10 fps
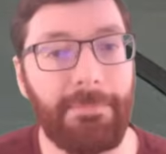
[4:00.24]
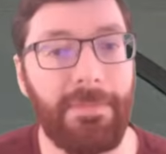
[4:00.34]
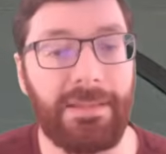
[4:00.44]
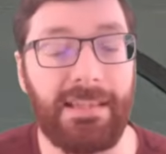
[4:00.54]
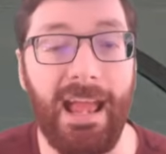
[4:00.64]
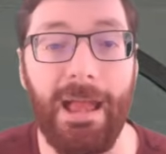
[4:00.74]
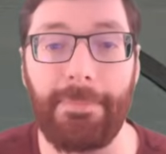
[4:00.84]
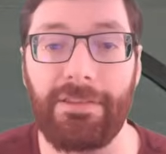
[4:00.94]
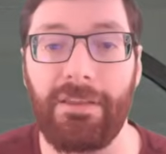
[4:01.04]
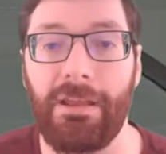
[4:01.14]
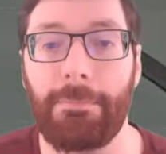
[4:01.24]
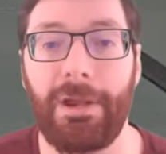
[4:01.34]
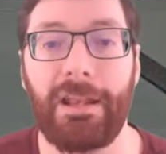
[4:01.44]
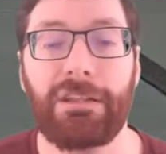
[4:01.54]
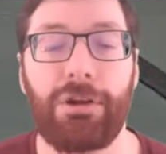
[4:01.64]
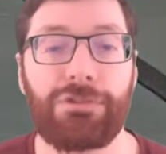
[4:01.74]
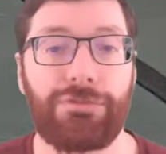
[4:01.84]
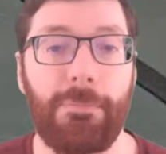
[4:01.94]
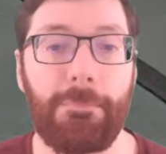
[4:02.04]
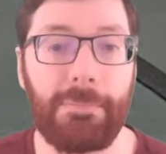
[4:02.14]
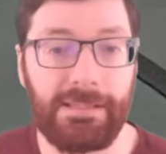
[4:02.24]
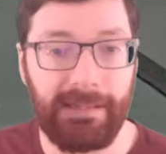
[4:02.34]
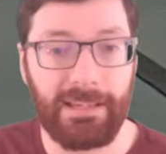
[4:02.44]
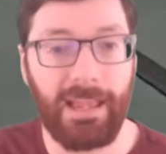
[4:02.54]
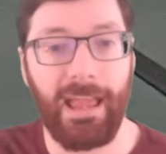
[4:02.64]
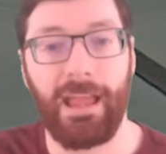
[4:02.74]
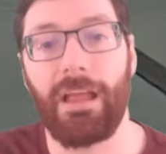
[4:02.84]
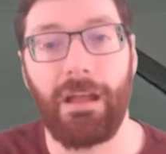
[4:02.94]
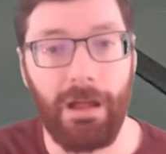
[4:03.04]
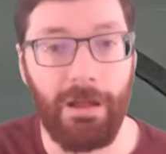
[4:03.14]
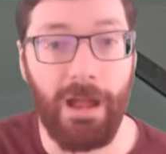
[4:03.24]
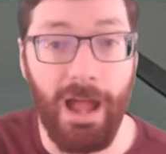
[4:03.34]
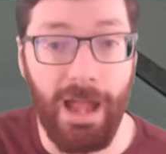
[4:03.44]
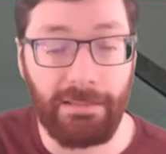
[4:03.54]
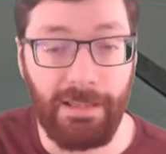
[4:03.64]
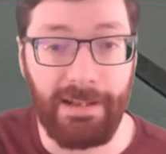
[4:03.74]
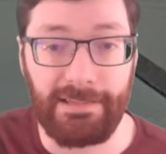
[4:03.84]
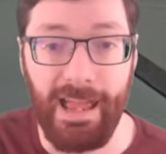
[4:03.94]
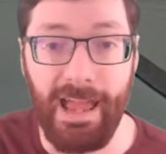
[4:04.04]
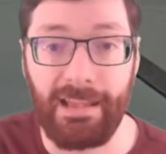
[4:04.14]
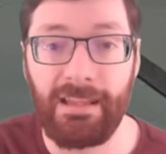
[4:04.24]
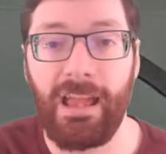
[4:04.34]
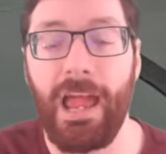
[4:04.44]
that this happens, Branden goes from missing a high line attack